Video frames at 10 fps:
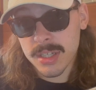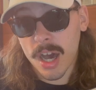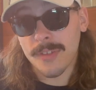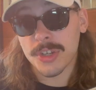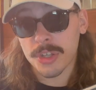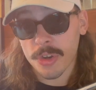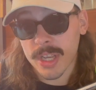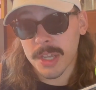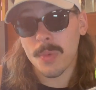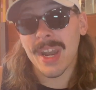of a
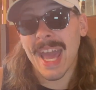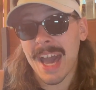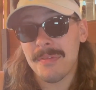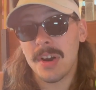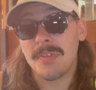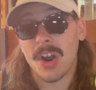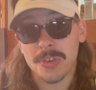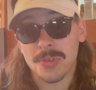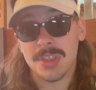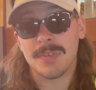degree. 1/2 of a
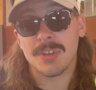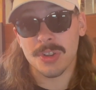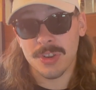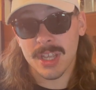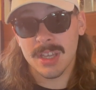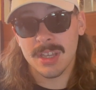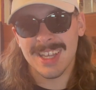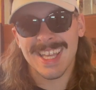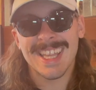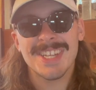100th of a degree.
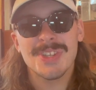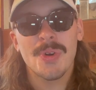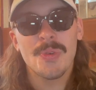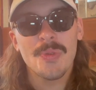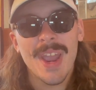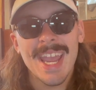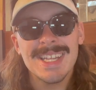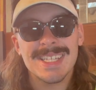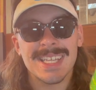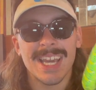That's
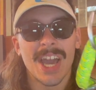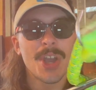crazy